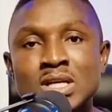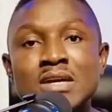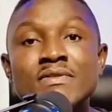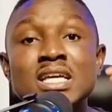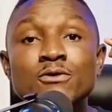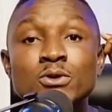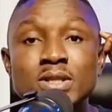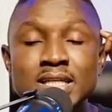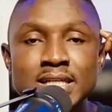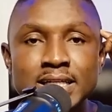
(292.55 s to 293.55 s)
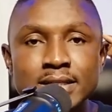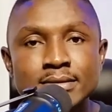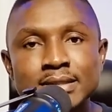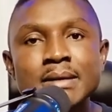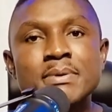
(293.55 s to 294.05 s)
Even if you think it,
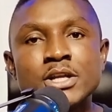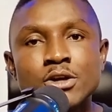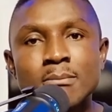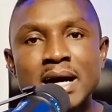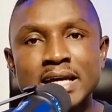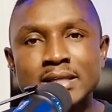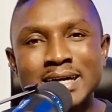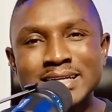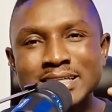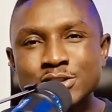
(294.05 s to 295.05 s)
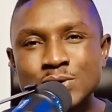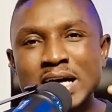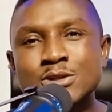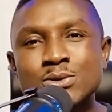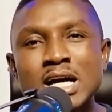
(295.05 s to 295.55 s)
keep it in your mind and then
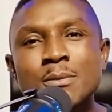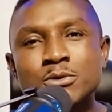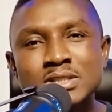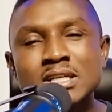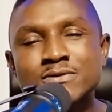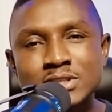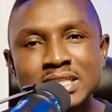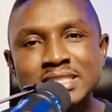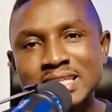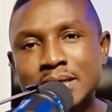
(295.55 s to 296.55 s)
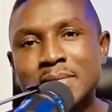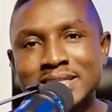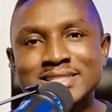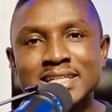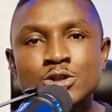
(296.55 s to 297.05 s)
try to help yourself change that
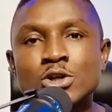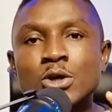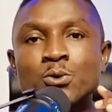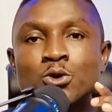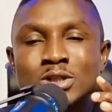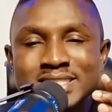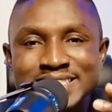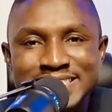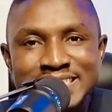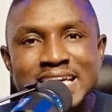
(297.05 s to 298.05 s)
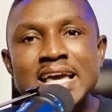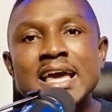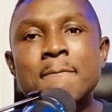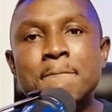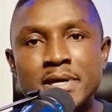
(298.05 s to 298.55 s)
mindset so that you will not
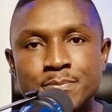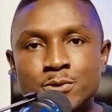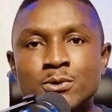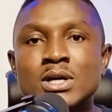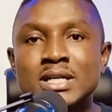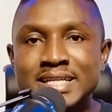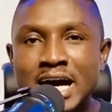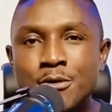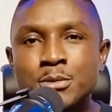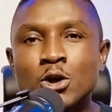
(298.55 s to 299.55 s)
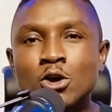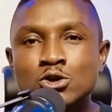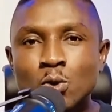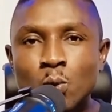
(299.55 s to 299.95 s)
tear people down because your